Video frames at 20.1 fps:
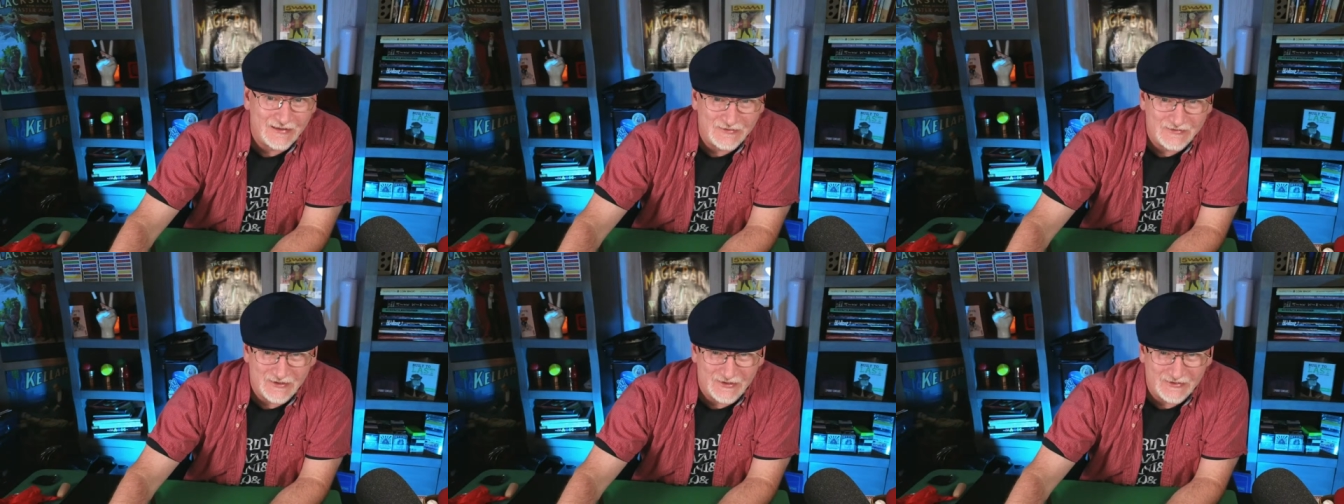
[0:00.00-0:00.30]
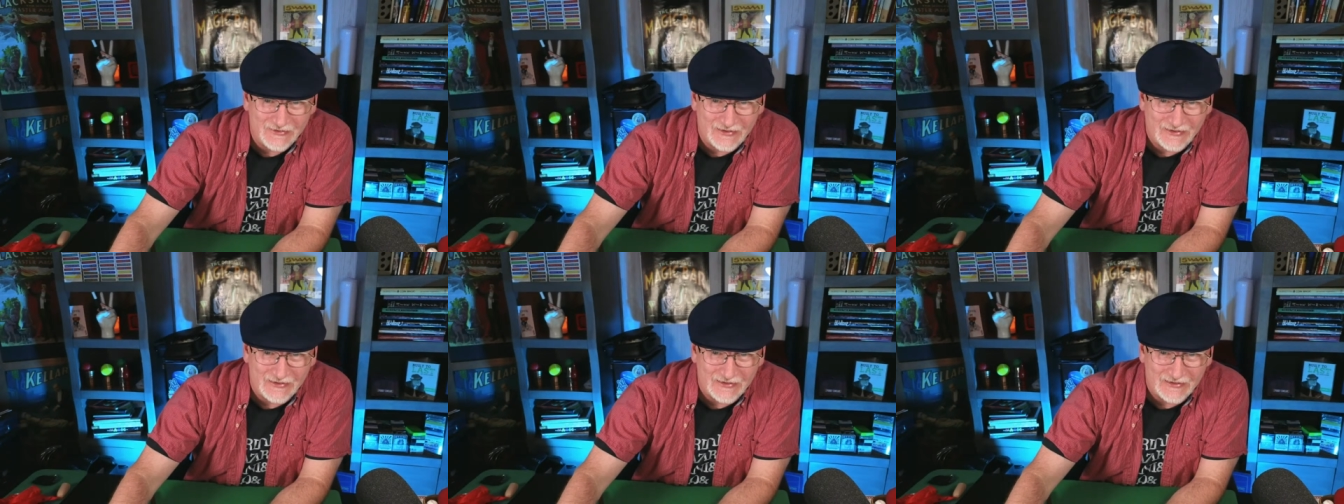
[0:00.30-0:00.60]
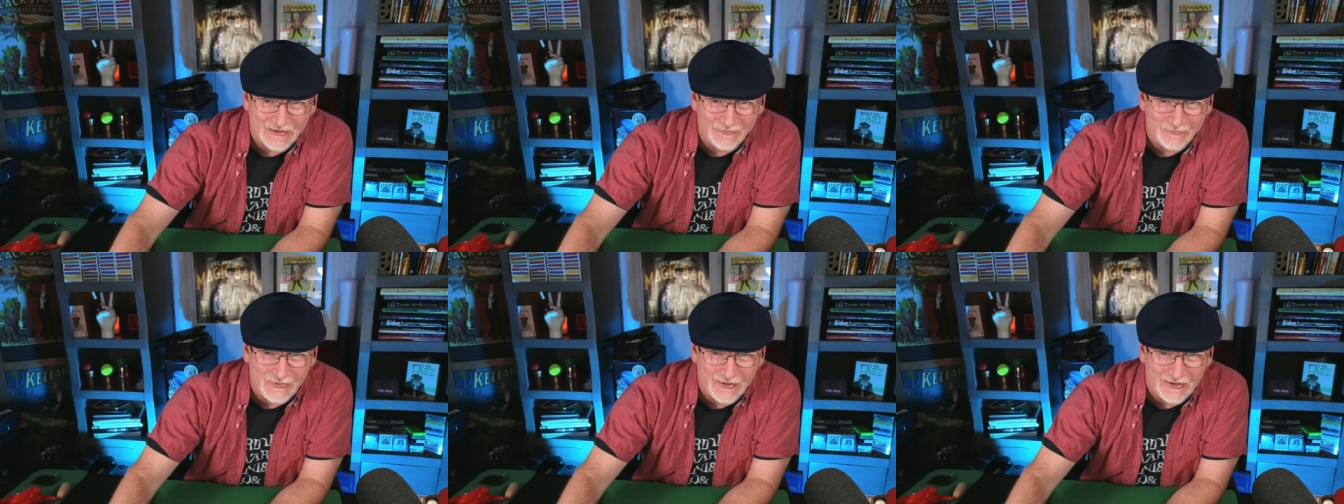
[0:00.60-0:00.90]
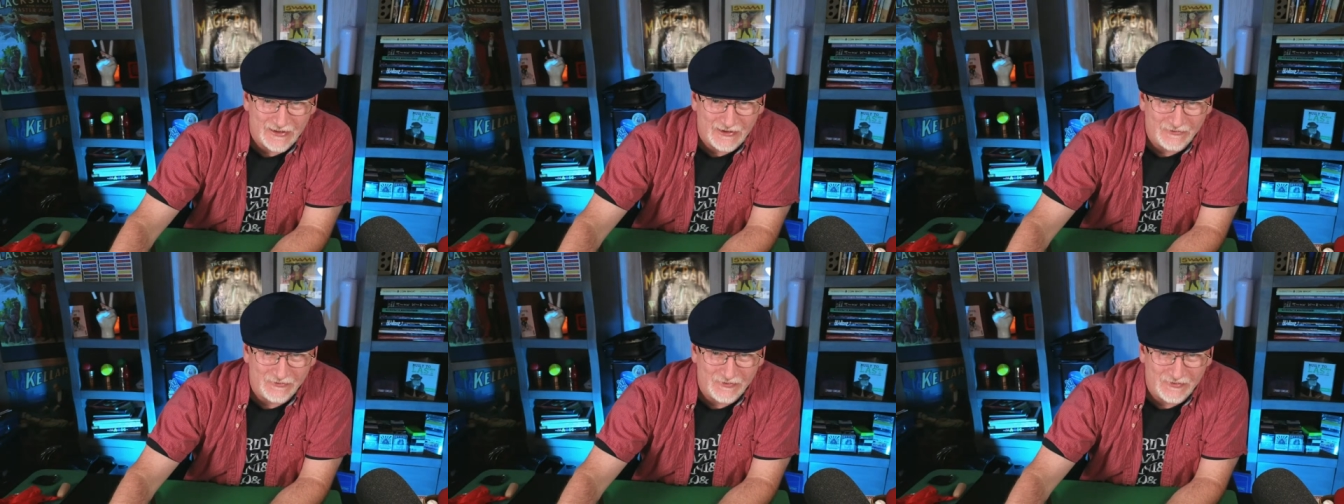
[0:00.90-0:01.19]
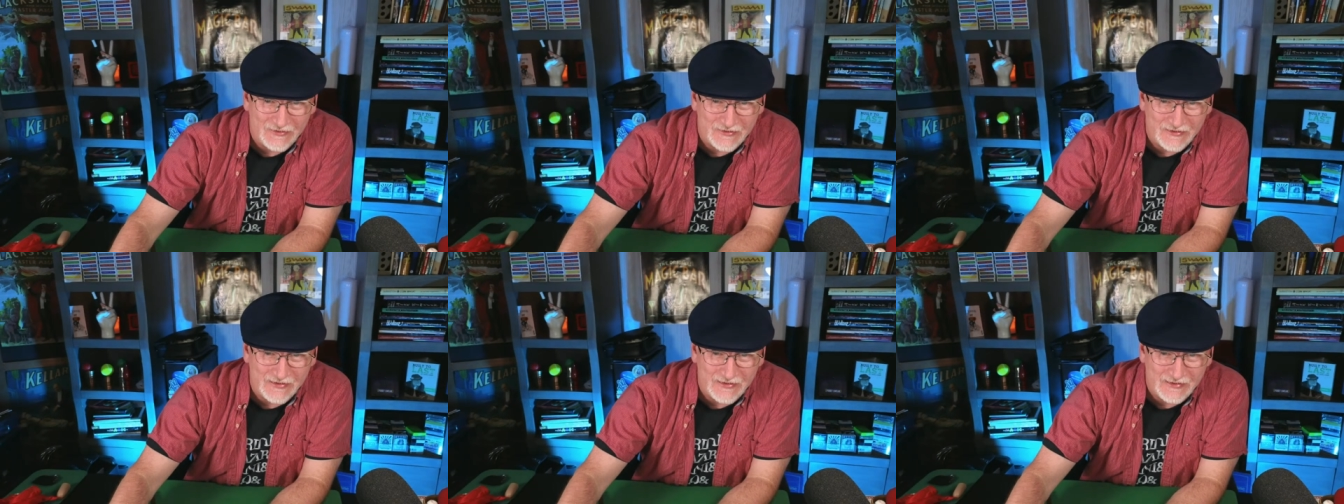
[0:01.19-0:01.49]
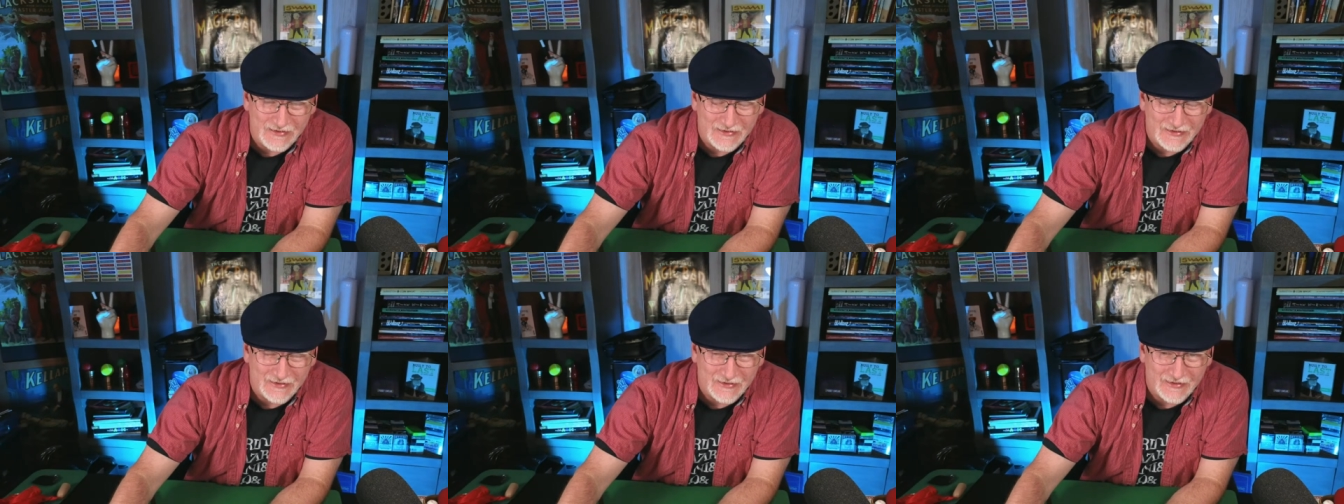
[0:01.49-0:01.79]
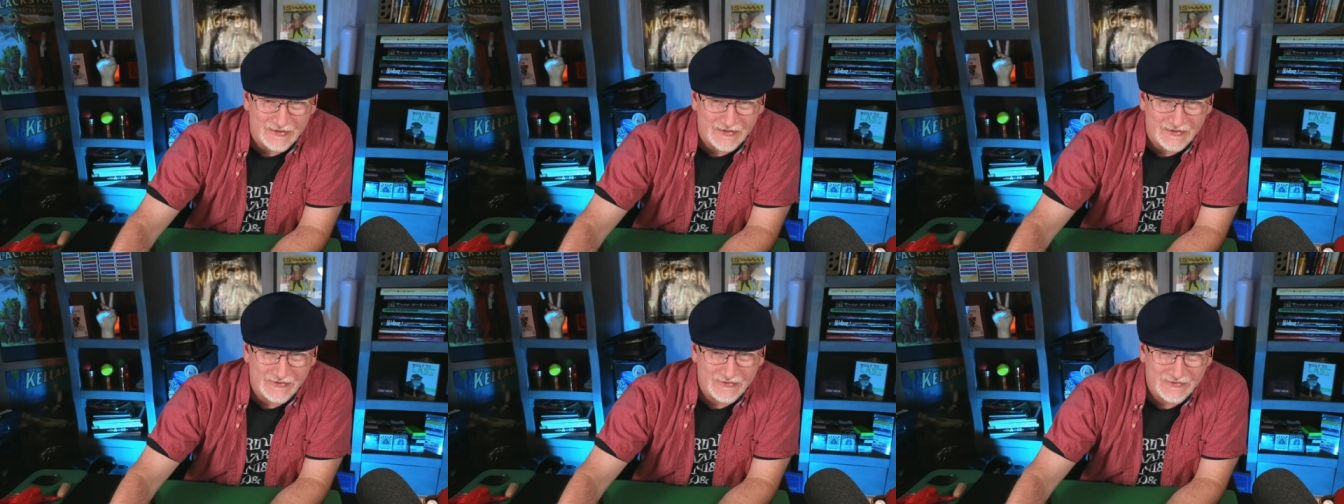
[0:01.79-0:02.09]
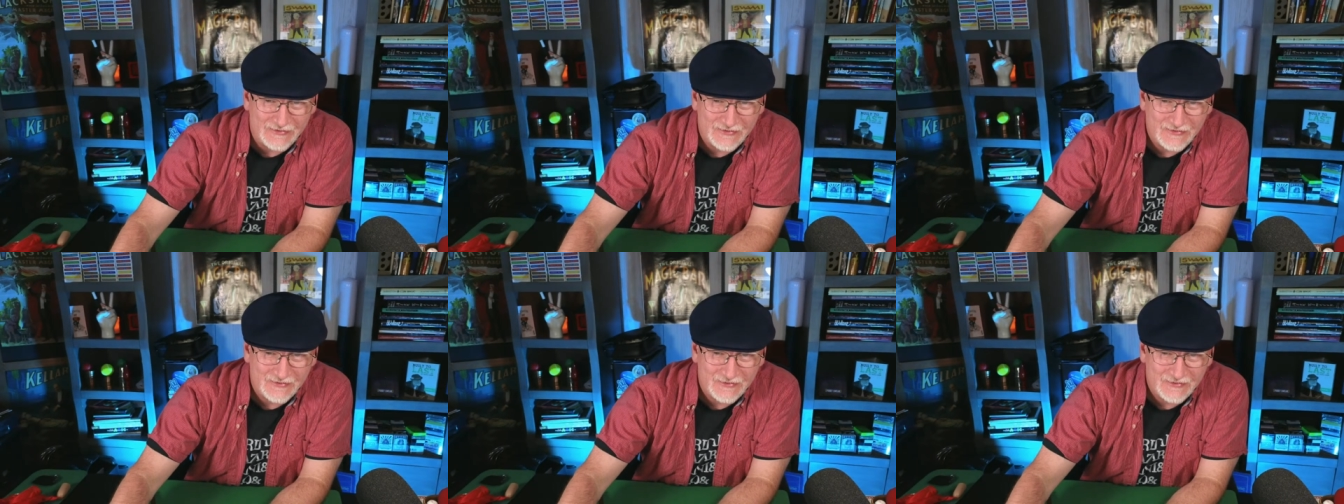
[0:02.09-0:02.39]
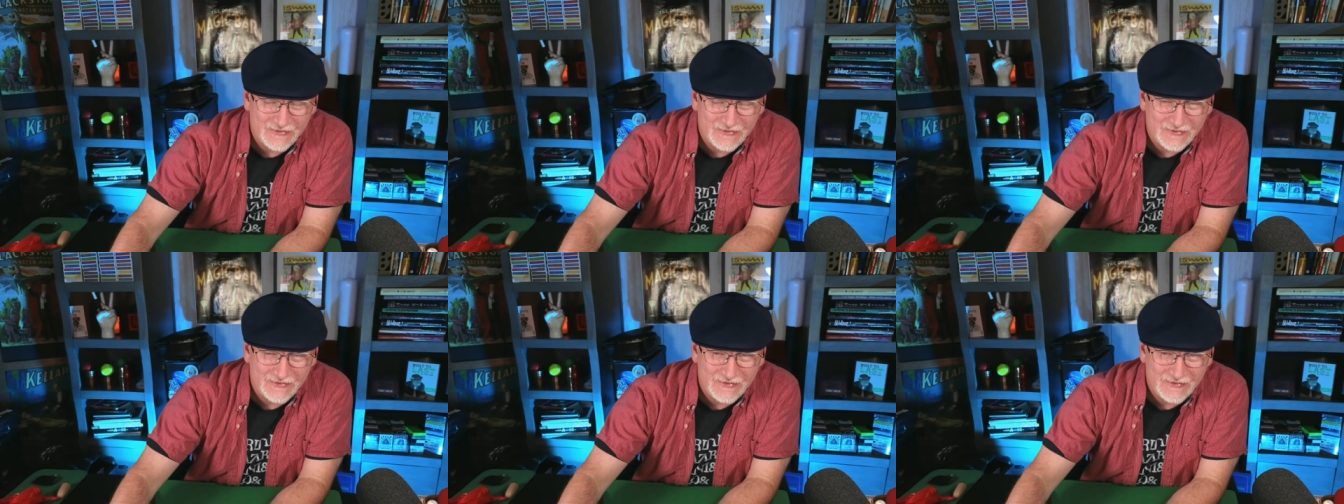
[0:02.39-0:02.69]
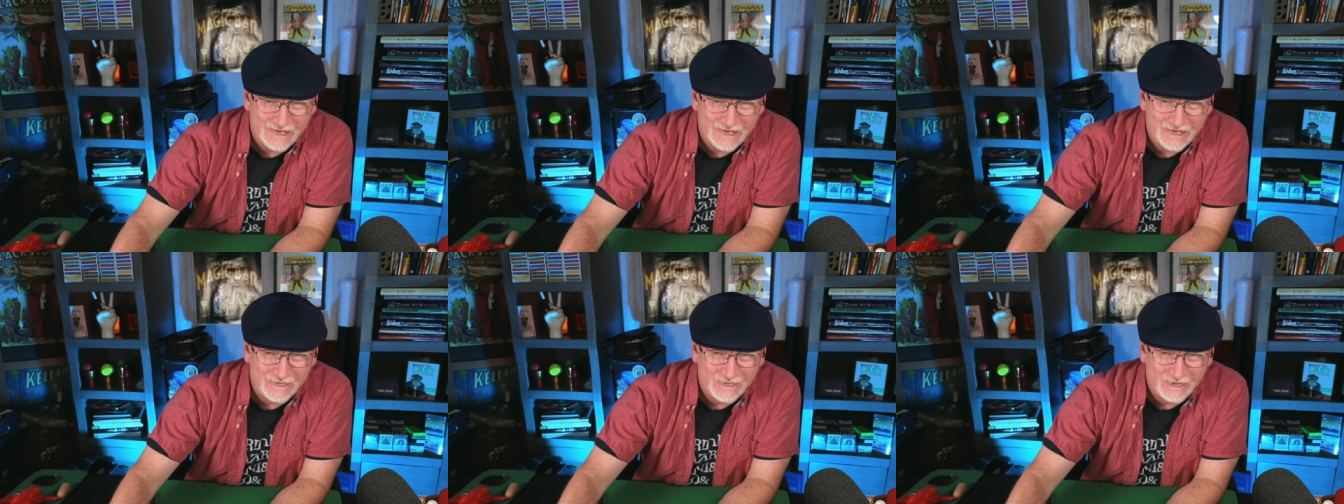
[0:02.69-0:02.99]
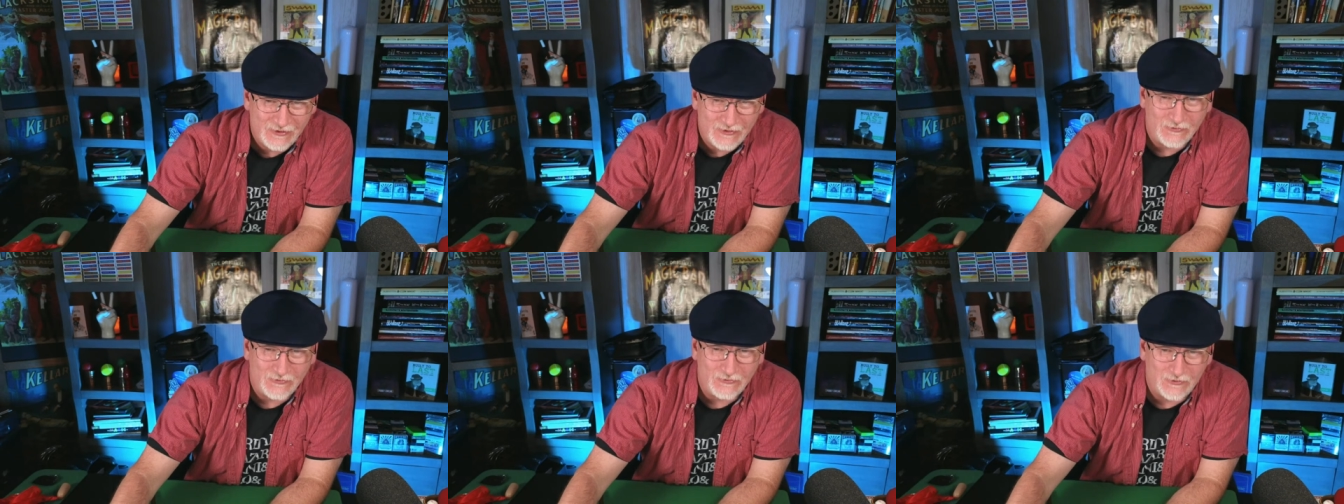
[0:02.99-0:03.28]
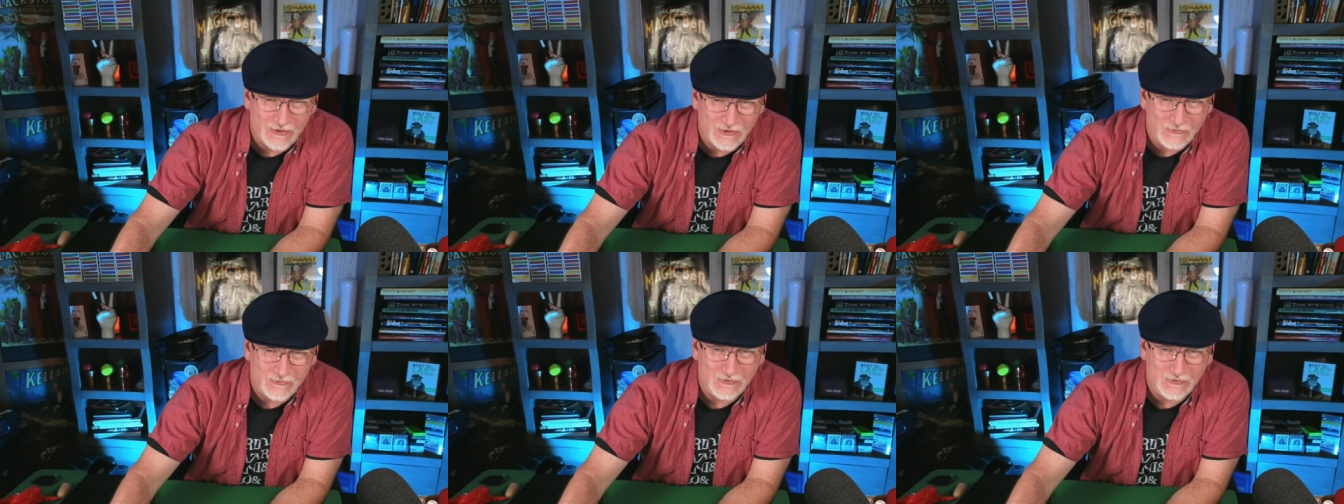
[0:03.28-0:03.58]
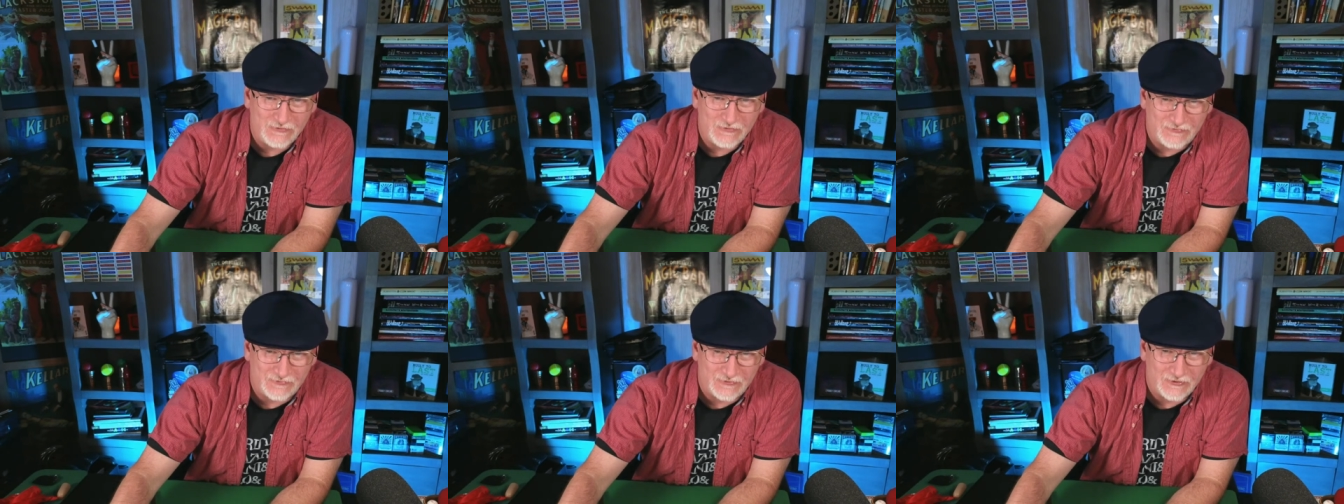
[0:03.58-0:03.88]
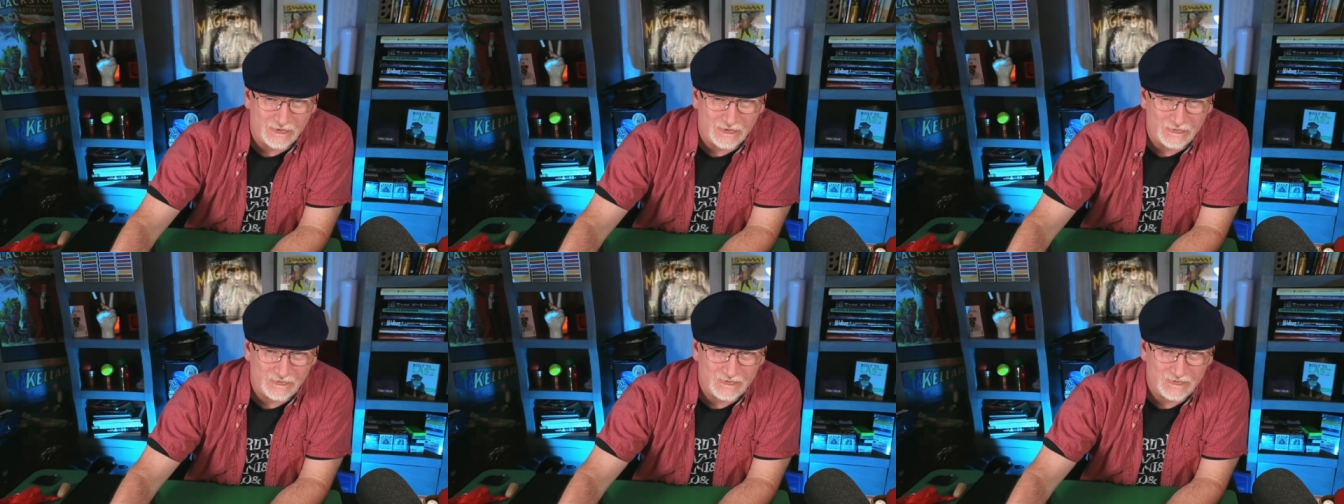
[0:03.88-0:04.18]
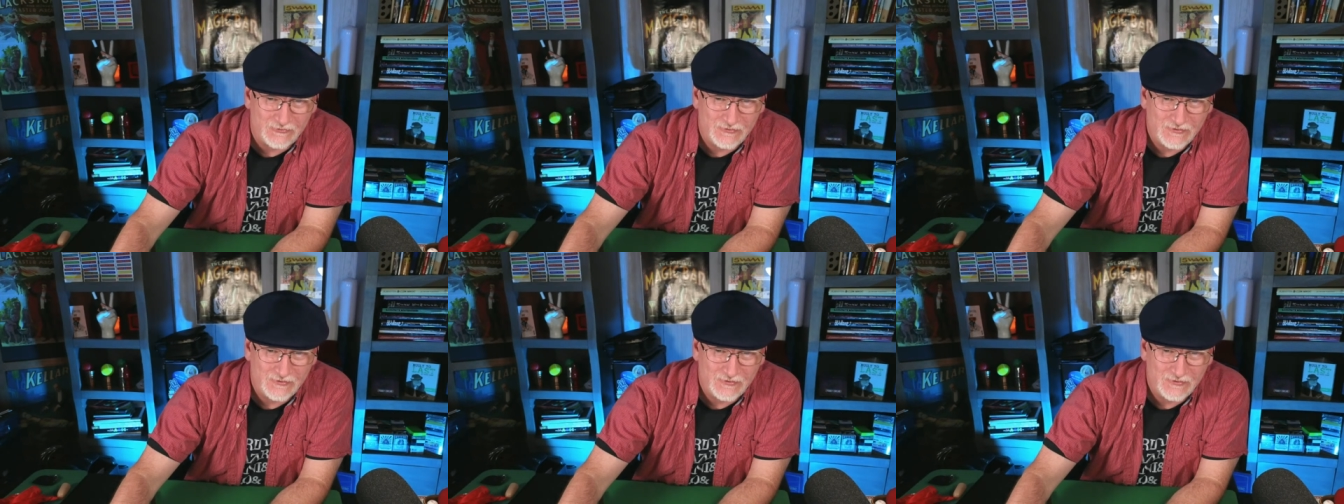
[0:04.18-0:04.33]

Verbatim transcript: talking about the uh, oh hold the phone.